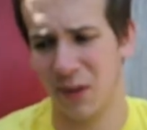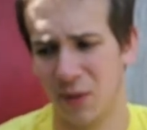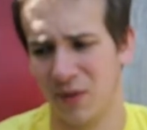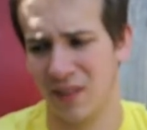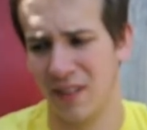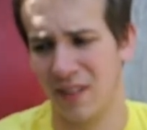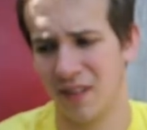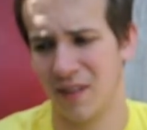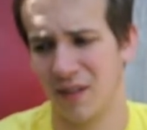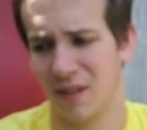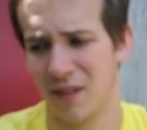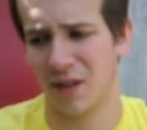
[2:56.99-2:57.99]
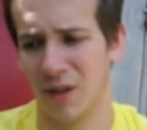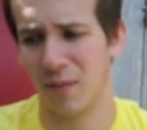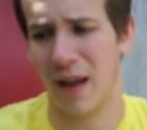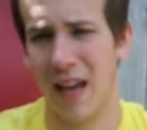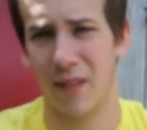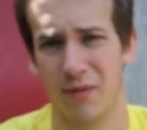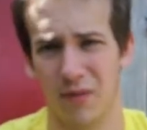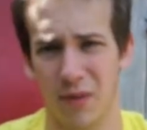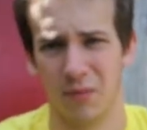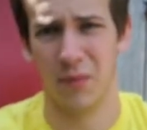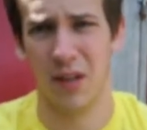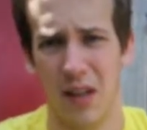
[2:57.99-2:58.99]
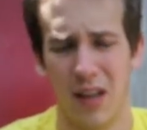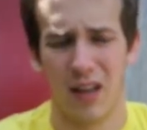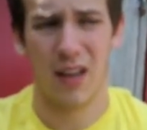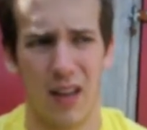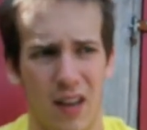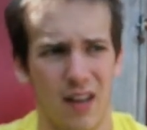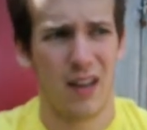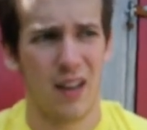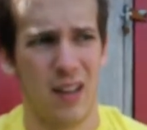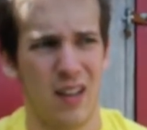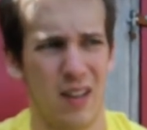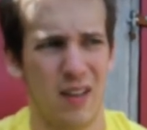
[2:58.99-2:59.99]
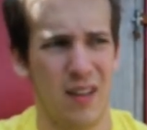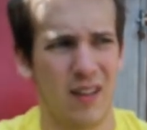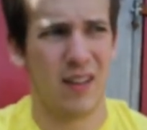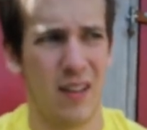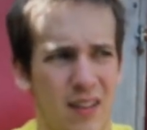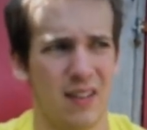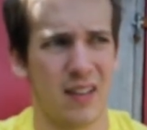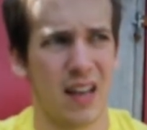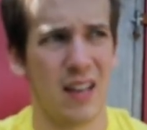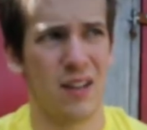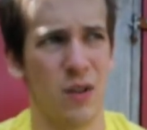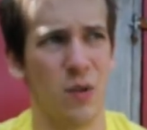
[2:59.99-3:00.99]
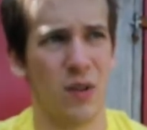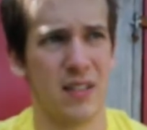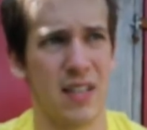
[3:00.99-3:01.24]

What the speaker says: it was in her bathroom. And I knew what